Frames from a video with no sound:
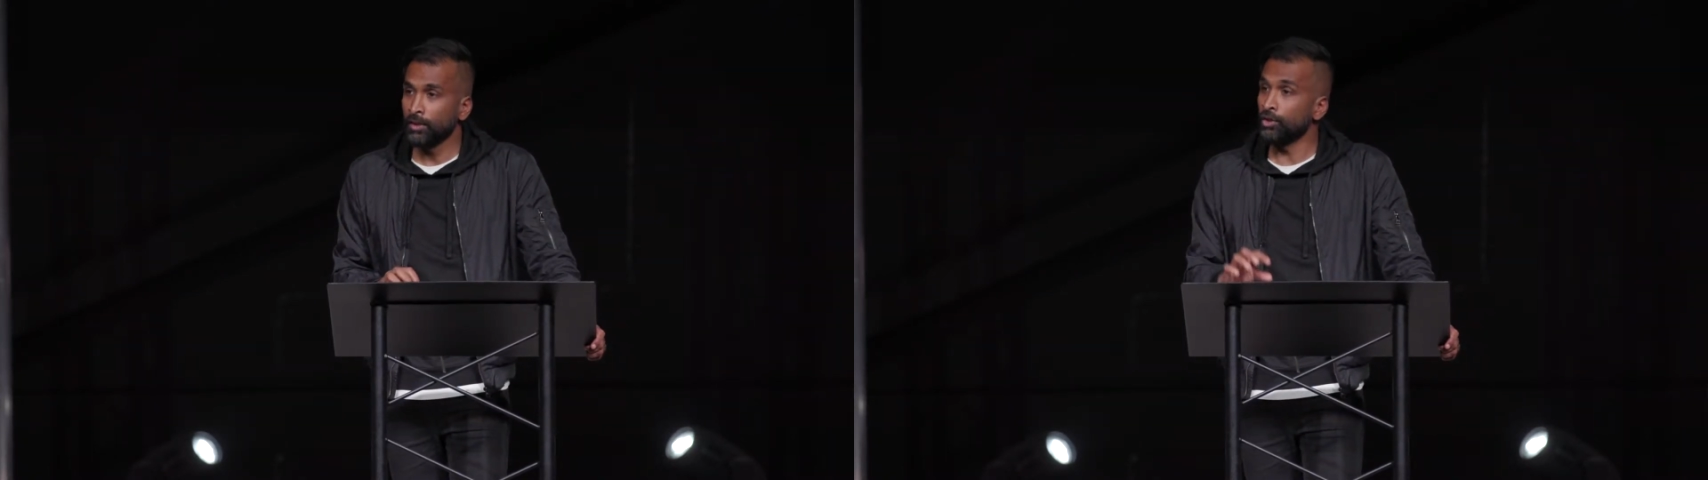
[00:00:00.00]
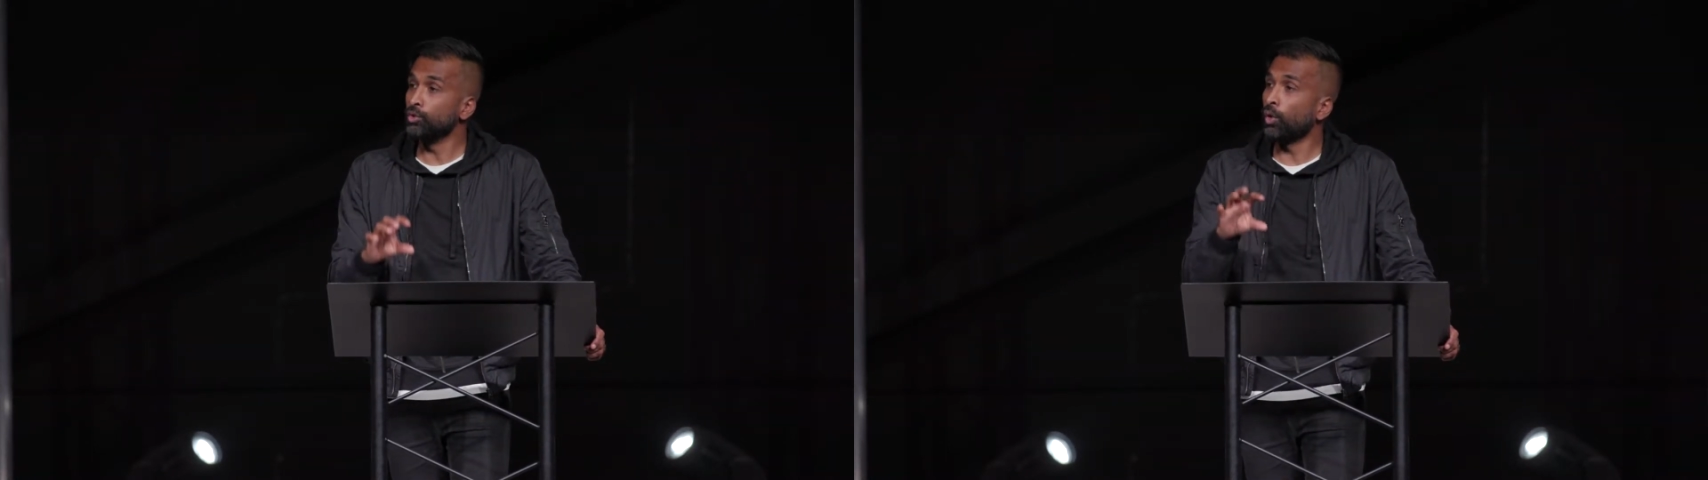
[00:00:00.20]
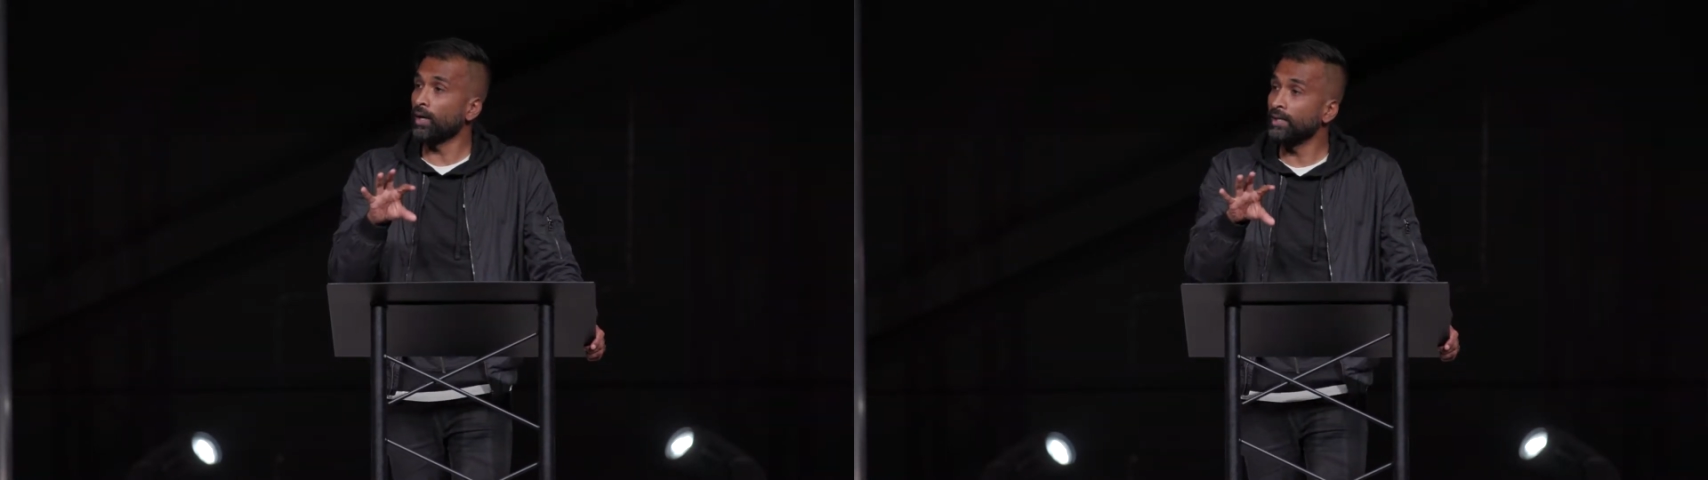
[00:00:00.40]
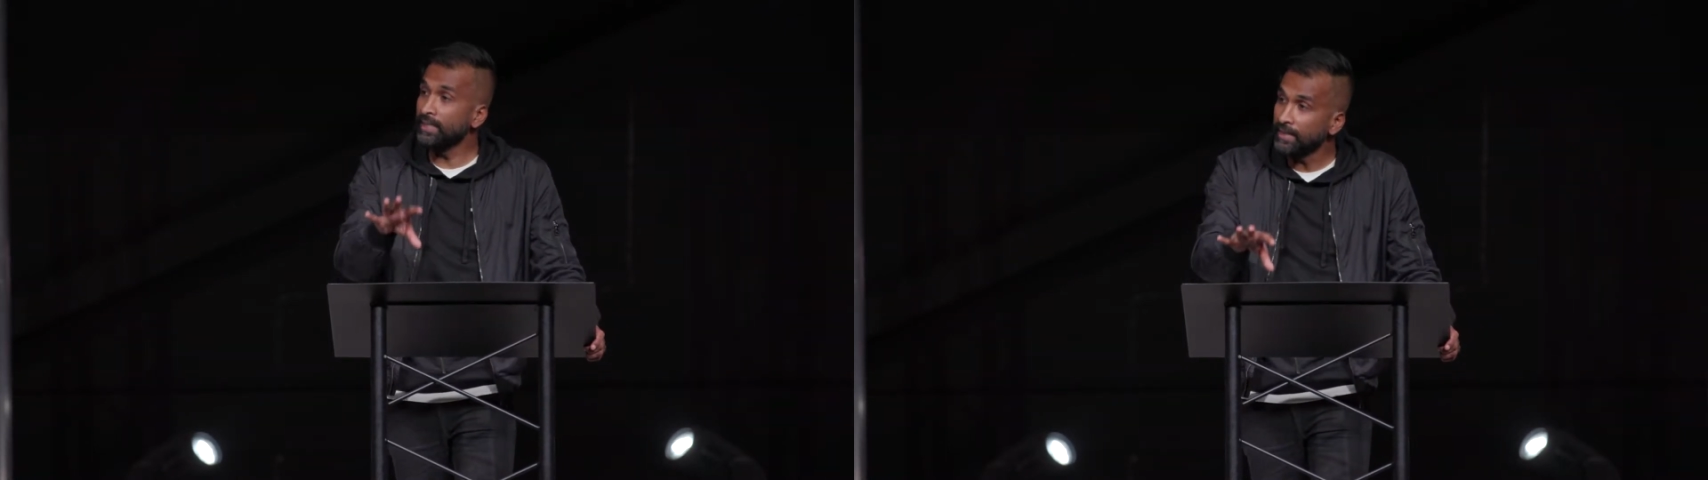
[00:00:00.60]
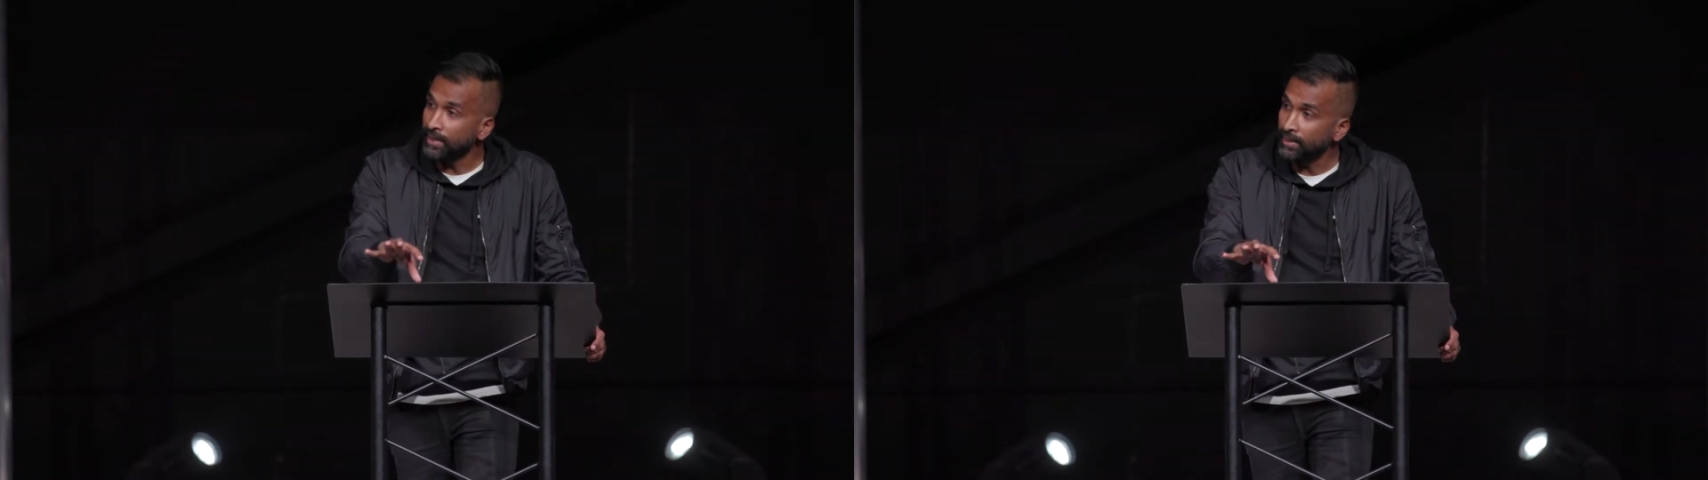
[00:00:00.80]
You are
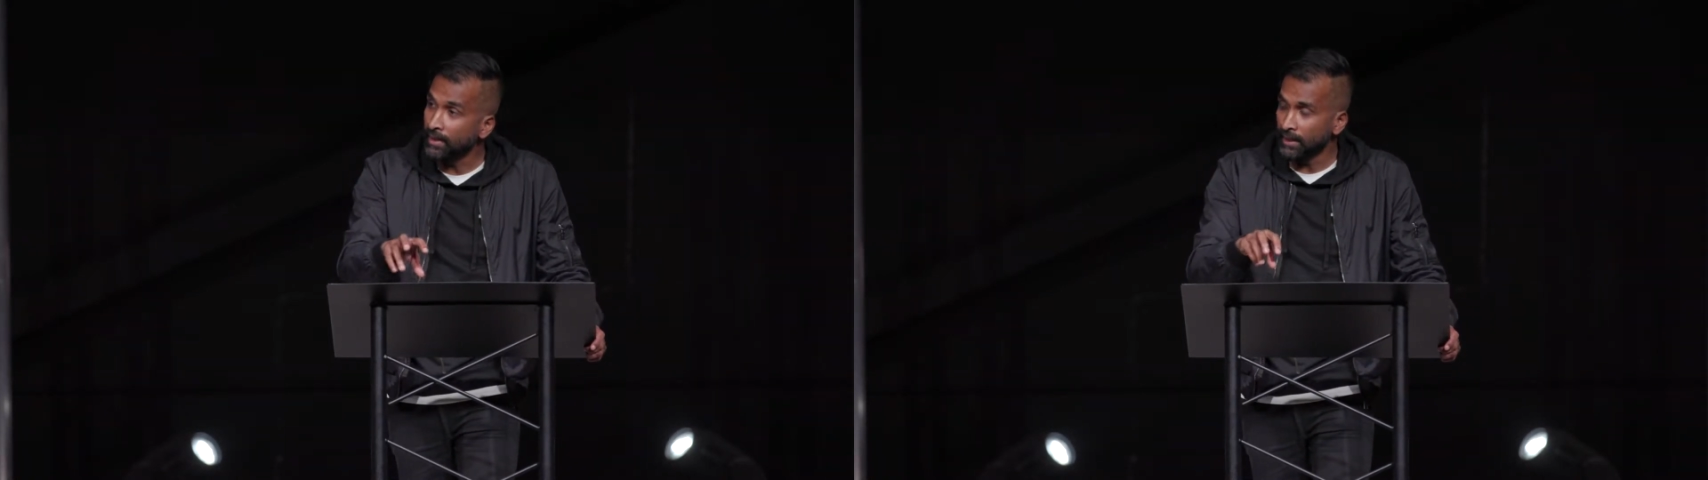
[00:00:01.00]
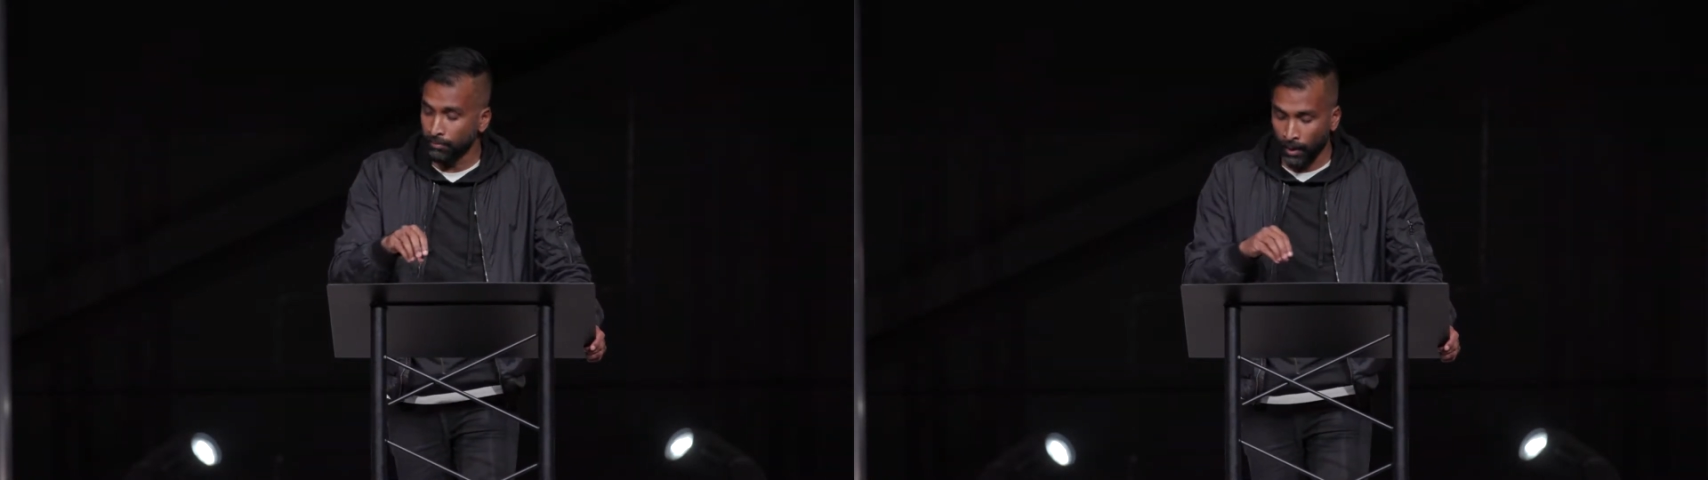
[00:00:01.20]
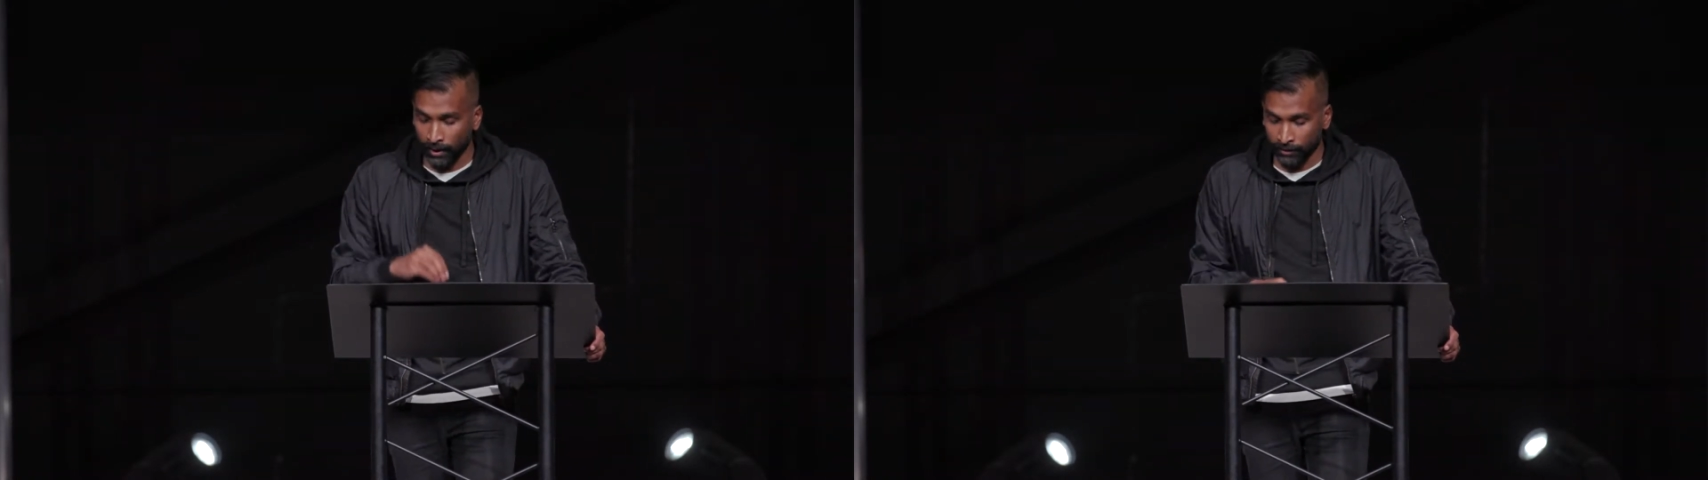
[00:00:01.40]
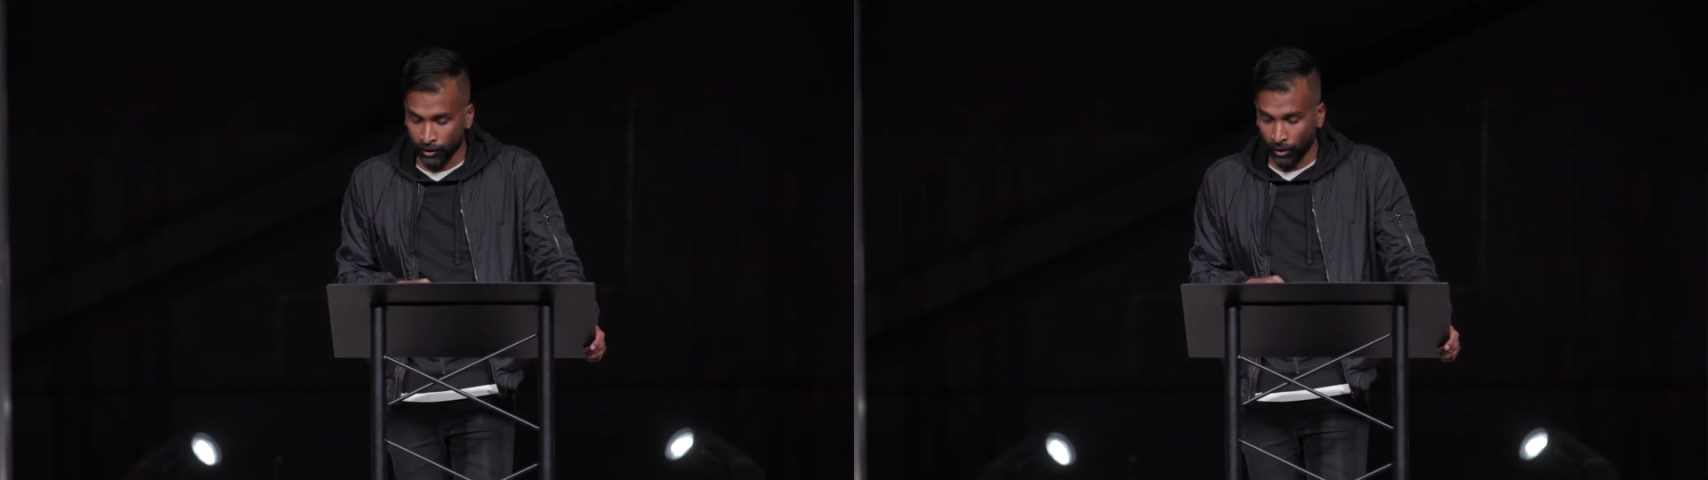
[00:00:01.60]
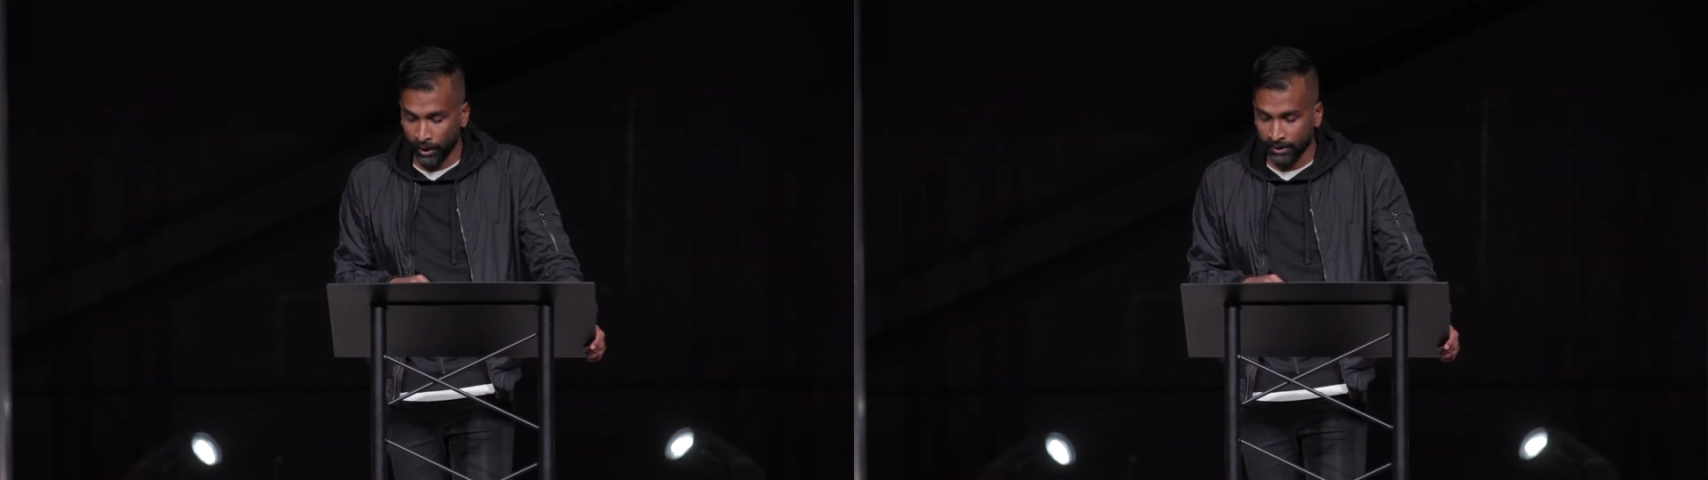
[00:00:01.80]
needed in the body of
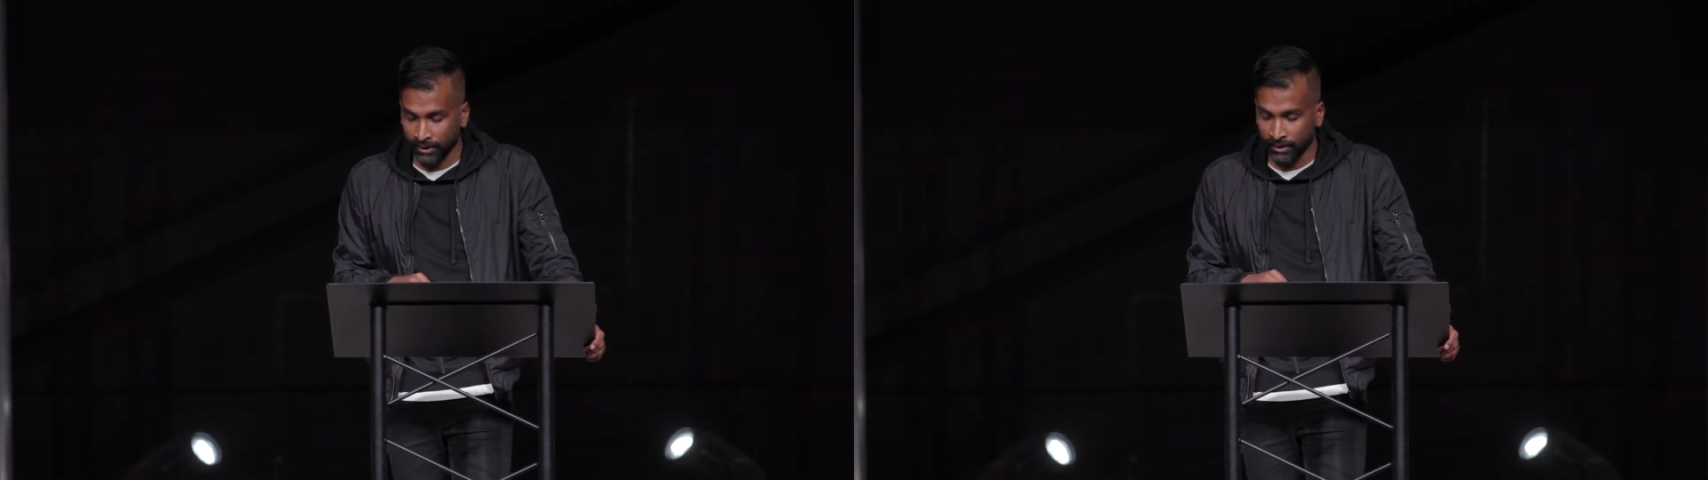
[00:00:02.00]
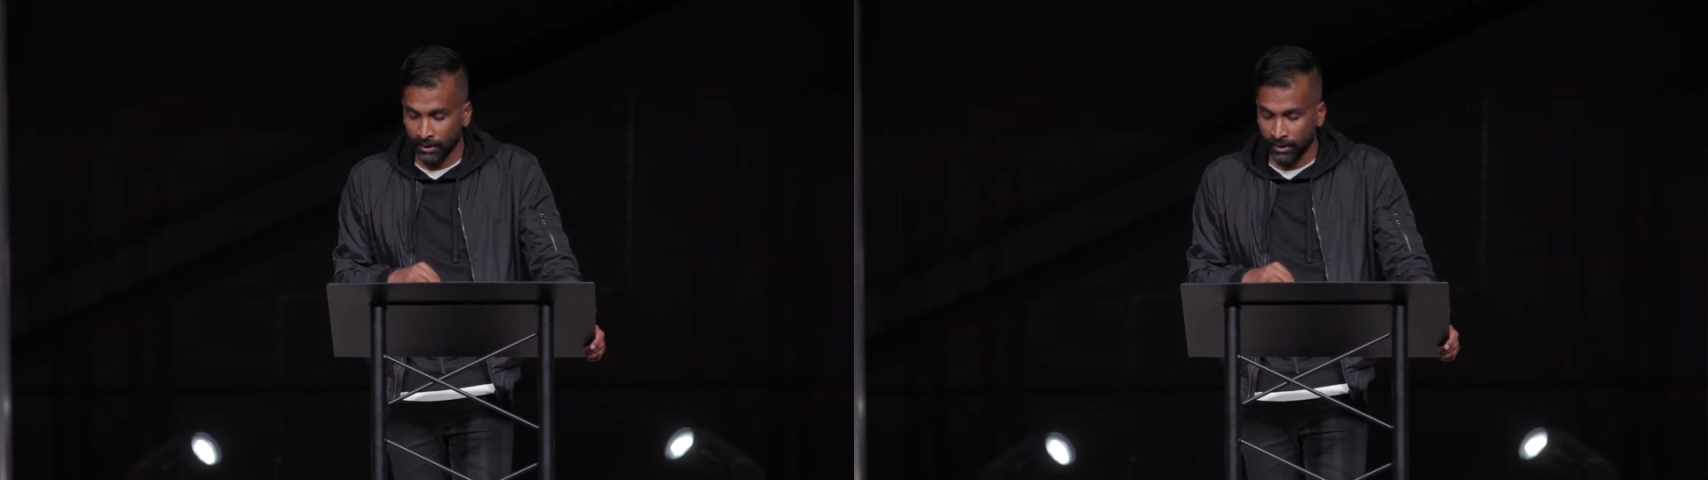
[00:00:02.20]
Christ,